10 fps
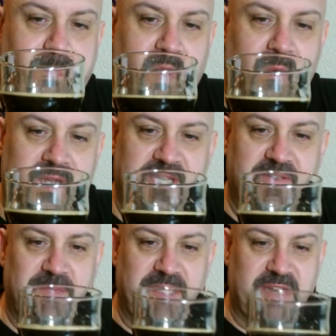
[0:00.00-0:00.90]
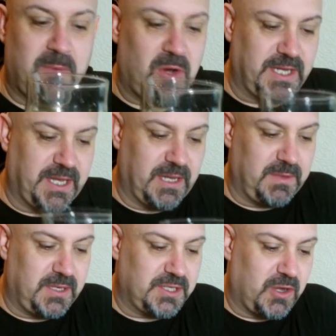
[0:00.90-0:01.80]
Well, this gives me some idea
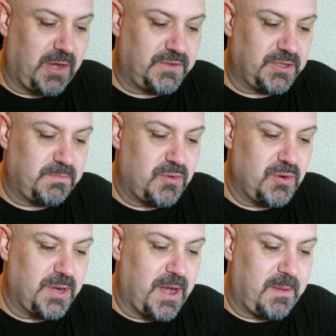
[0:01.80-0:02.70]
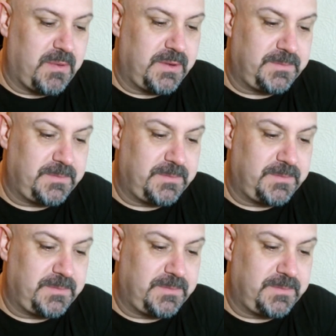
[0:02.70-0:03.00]
because I've just brewed up